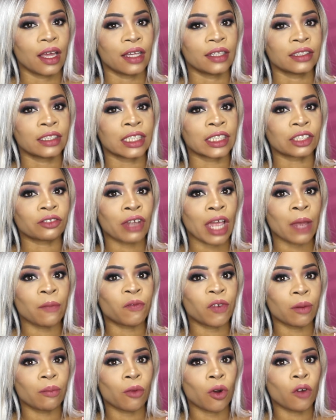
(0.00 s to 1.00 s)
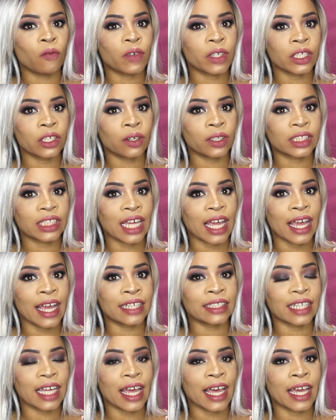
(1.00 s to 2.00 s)
Subscribe for more videos,
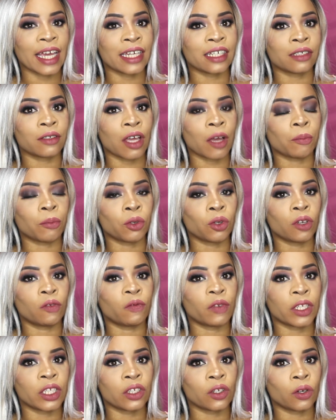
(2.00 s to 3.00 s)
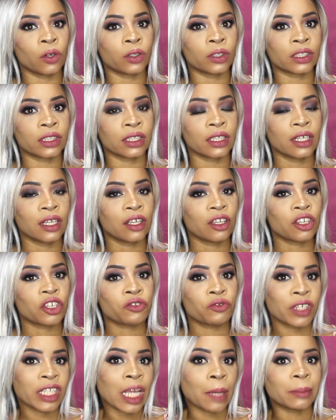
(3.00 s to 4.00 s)
guys. I upload videos
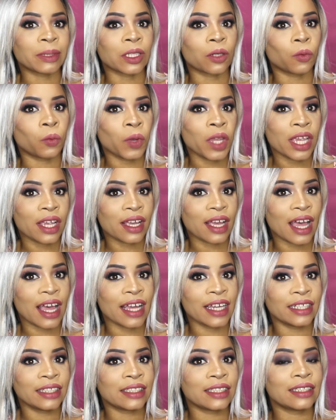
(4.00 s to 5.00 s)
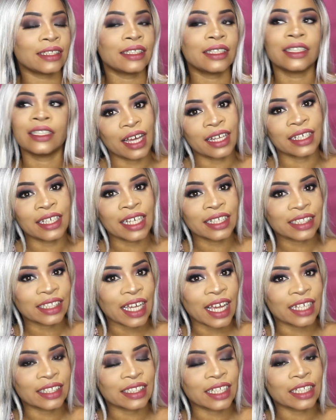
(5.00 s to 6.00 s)
3 times a week, guys. And yes
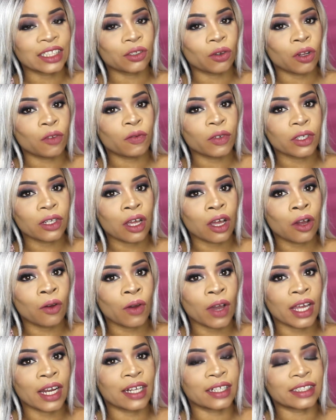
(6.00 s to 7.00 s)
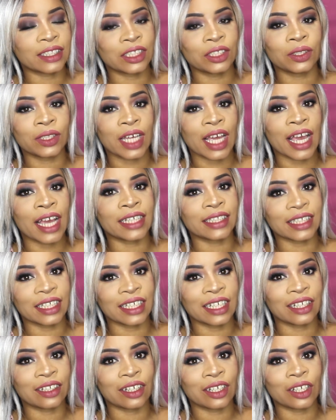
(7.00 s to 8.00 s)
guys, that's all for now, and I'll see you guys
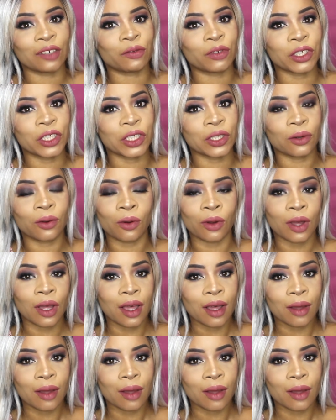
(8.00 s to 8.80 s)
in another video.